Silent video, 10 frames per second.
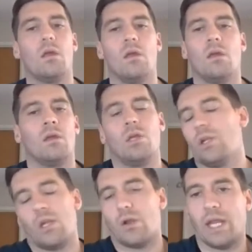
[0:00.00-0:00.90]
you
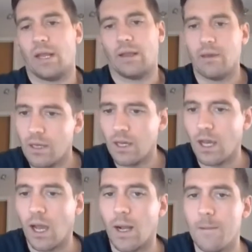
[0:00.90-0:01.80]
don't need it.
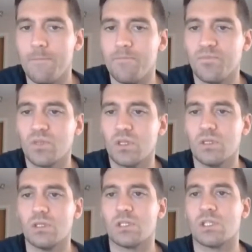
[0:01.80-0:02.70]

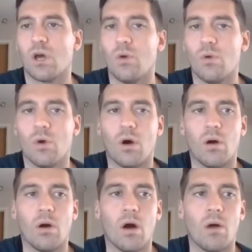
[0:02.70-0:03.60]
So
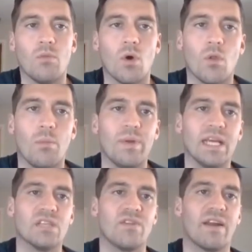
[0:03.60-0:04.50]
I'm not the
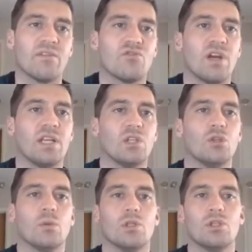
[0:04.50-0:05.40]
biggest fan of Trading
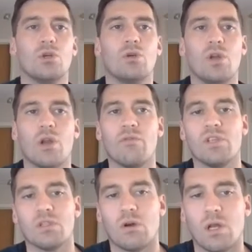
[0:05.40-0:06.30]
212. The only
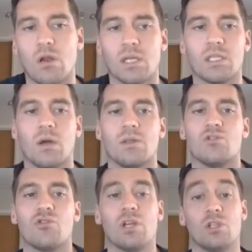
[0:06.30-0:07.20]
reason I like to go into
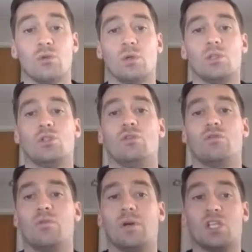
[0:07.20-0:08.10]
Trading 212 for
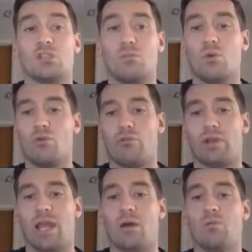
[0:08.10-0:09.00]
my smaller
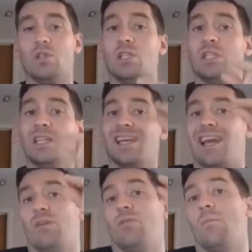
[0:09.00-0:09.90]
account, which is the
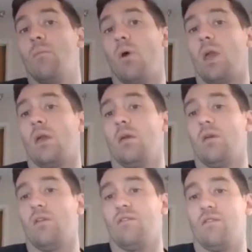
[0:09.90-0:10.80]
account that my
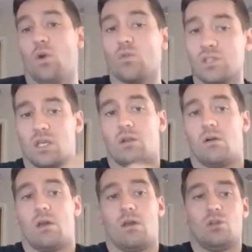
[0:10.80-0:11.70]
fiance and
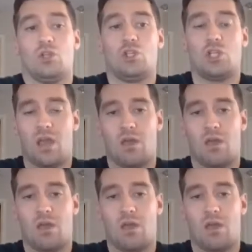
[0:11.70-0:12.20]
I share,